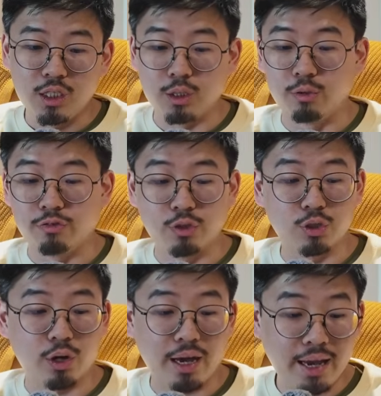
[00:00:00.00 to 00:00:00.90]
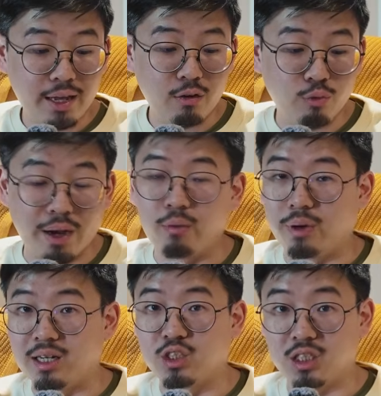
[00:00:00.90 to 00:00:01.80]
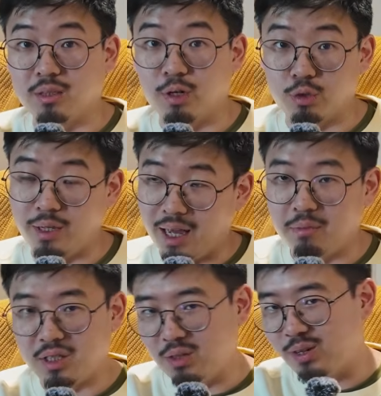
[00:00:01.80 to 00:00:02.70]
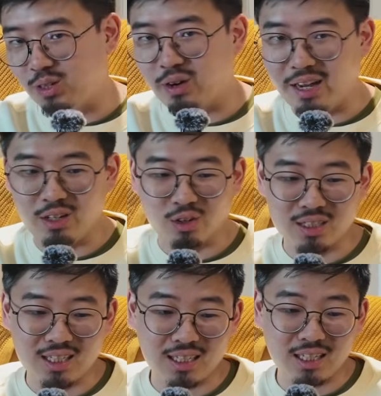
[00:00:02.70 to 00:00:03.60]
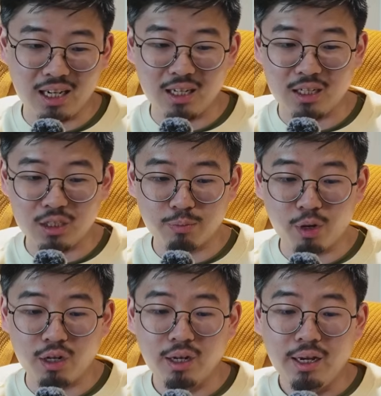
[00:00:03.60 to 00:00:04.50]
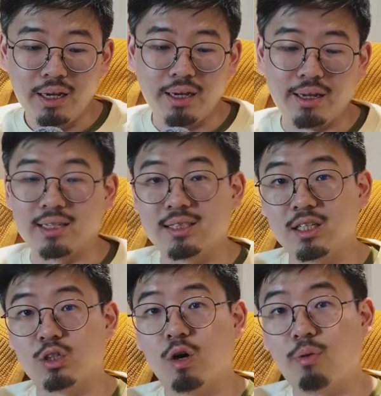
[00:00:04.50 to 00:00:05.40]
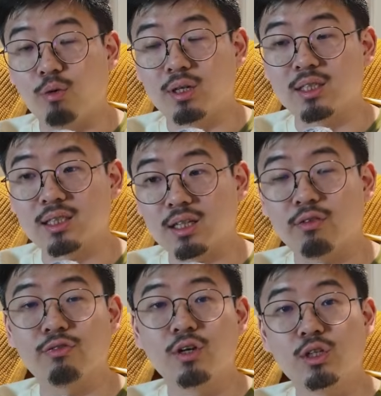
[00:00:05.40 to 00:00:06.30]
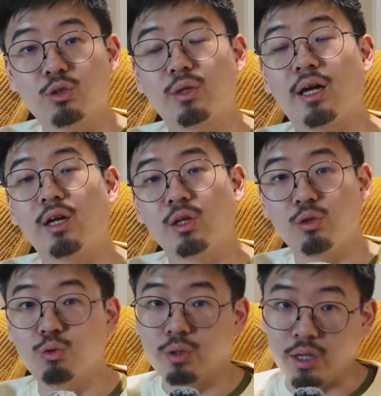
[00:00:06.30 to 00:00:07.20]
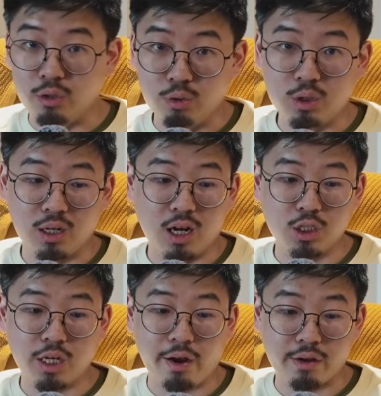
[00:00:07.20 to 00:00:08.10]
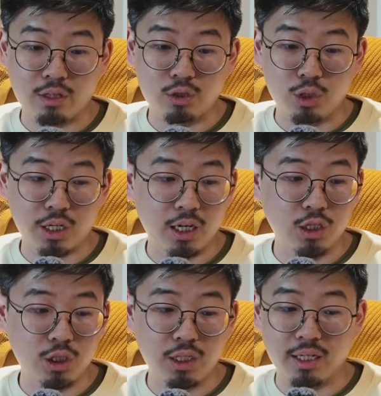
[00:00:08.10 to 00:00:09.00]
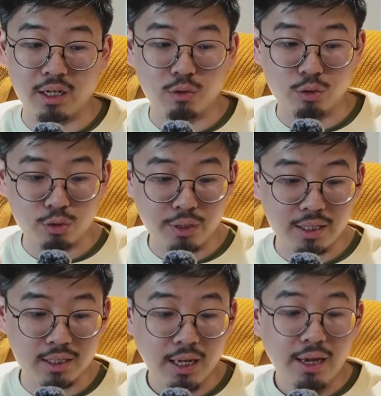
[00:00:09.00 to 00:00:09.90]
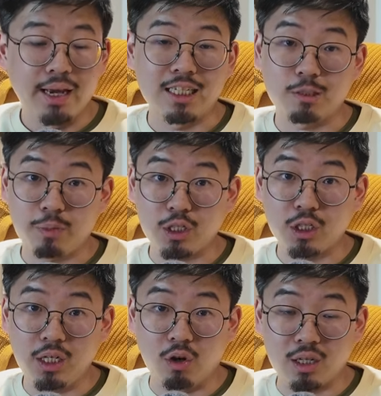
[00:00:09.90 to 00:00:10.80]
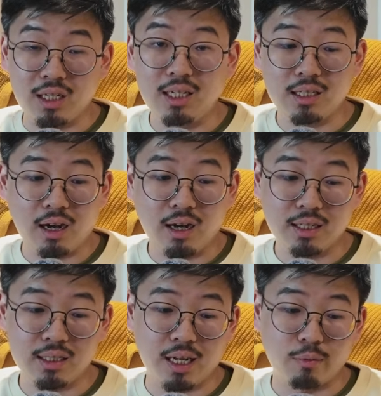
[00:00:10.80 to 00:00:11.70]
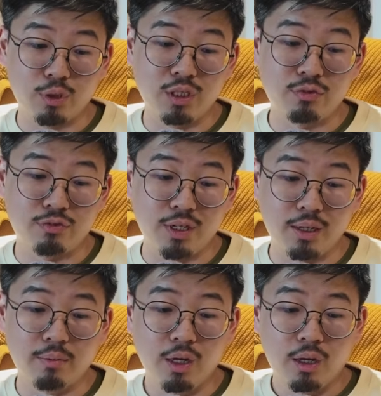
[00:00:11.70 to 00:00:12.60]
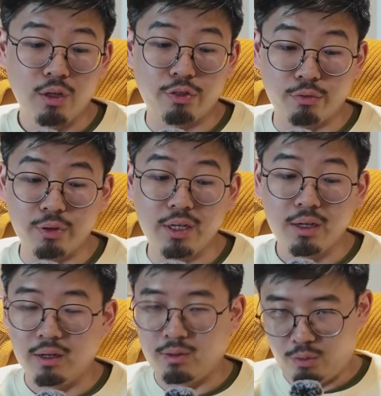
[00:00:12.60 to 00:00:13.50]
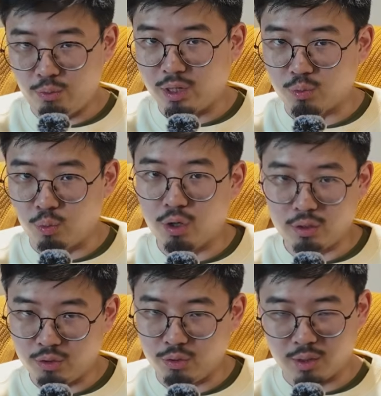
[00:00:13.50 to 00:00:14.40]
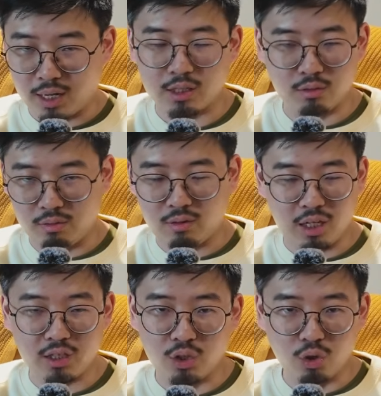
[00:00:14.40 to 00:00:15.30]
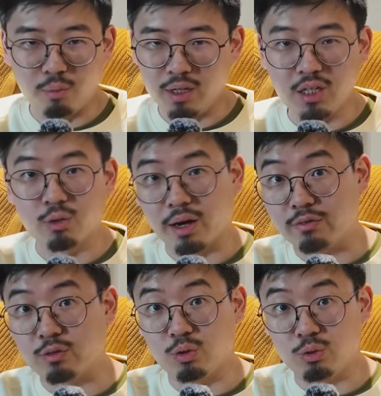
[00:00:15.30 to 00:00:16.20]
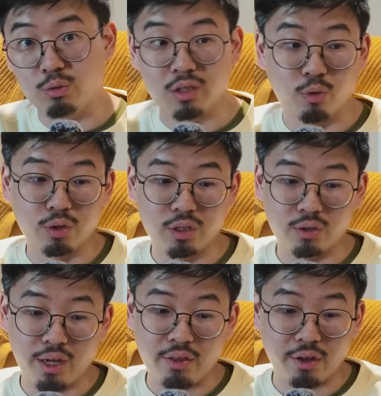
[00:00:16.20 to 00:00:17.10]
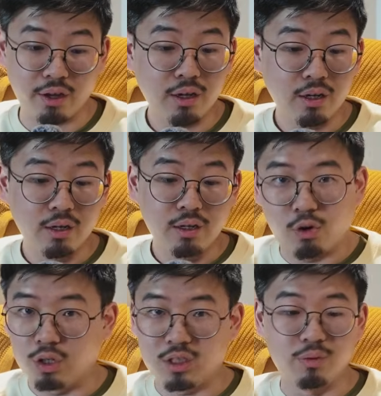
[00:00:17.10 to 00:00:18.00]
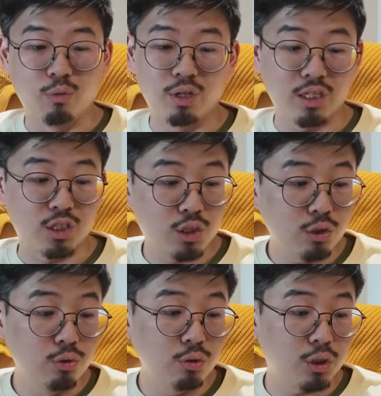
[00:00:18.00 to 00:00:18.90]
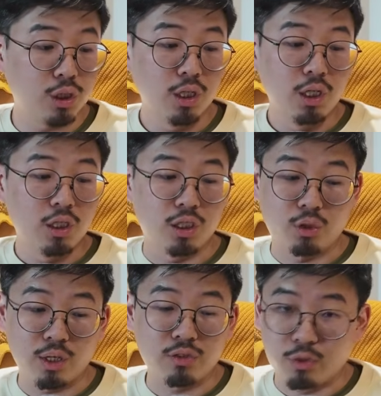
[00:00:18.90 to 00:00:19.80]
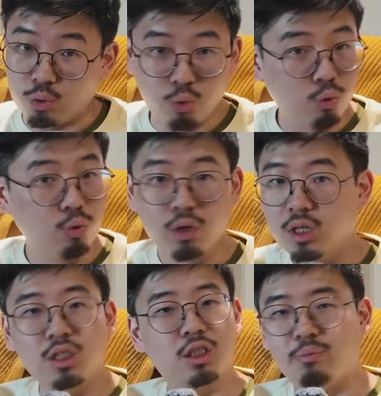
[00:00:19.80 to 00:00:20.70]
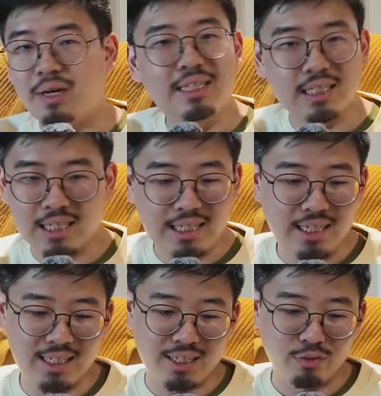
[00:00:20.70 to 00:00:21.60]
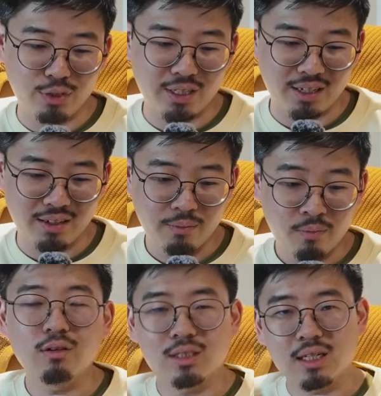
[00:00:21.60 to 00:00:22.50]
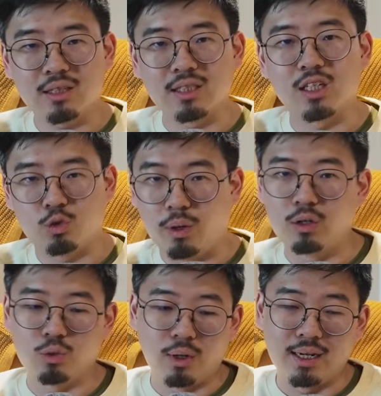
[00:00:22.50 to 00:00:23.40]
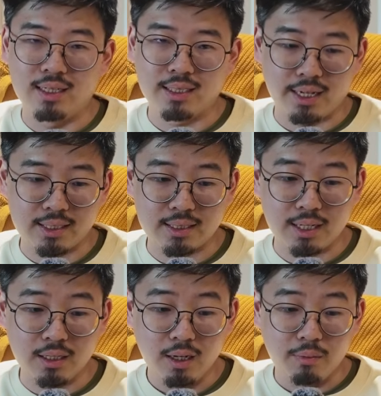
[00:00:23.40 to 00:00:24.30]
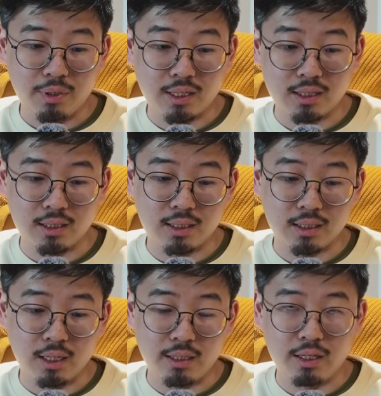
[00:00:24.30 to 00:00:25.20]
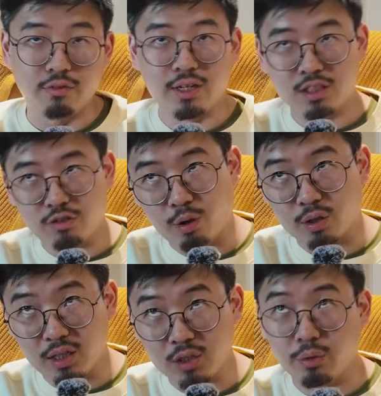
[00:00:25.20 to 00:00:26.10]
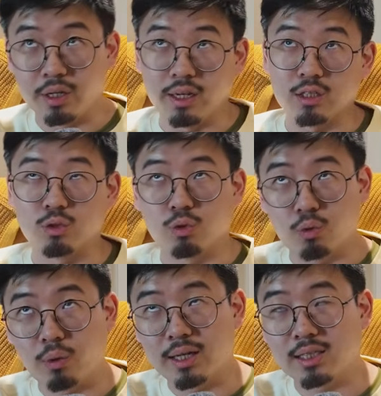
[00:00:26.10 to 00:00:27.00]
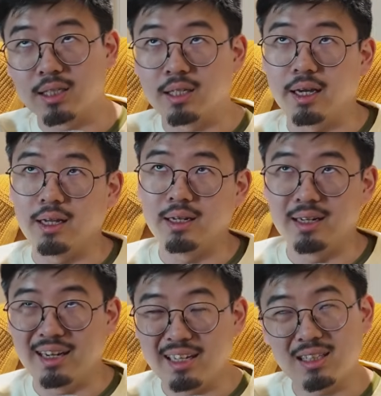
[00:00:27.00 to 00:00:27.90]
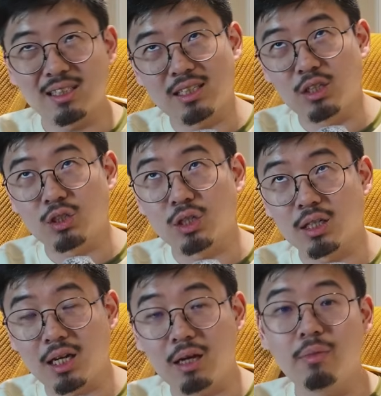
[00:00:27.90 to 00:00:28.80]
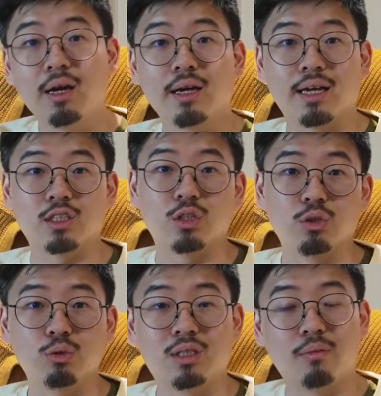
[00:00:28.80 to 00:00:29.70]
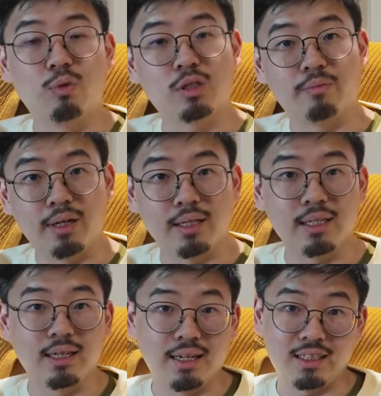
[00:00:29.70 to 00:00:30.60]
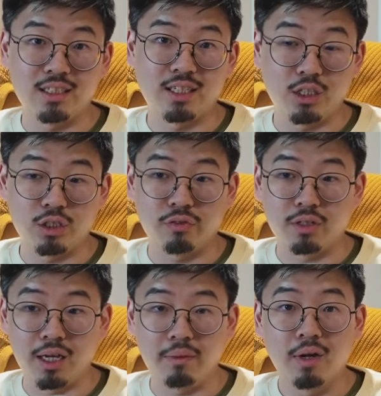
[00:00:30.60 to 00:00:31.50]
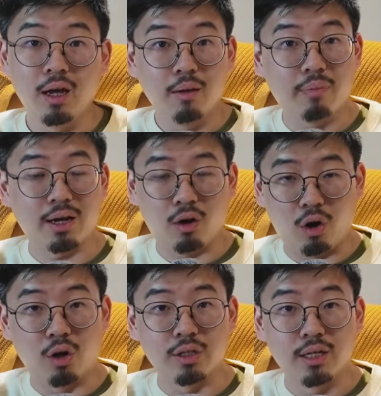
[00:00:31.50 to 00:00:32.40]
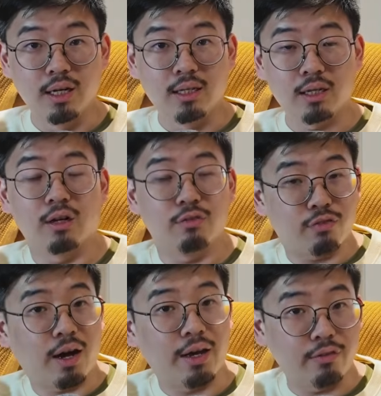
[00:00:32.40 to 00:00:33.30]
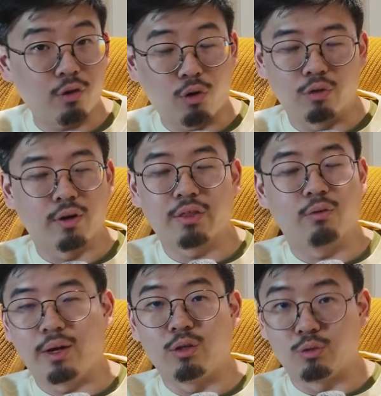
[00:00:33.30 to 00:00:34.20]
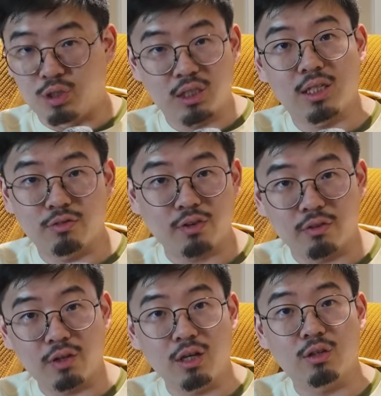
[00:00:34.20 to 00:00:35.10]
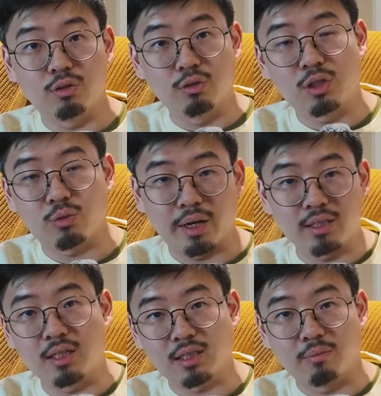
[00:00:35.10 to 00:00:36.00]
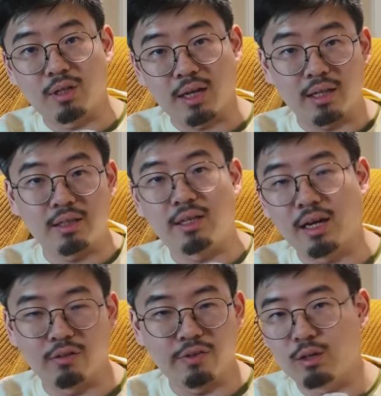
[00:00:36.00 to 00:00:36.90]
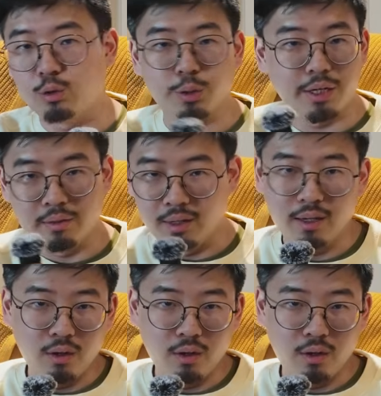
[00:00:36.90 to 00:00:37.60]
She refills your hand right when it's just about to be empty, when you're at your 6 ink spot. It exerts your opponent's stuff so that you can use your larger characters to challenge in and get good trades, especially on key targets like Prince Philip III, who has ward, so you can't hit it normally, you have to use Demona to get there. Of course, Demona is huge, she quests for 2, she basically does everything. Elsa does as well to a lesser extent because it's an evasive body, so it gets to quest in the later stages of the game, gets to use Dumbo's ability in the later stages of the game, but on turn 5, or rather when you just hit 5 ink, you use it to exert something and get a value trade.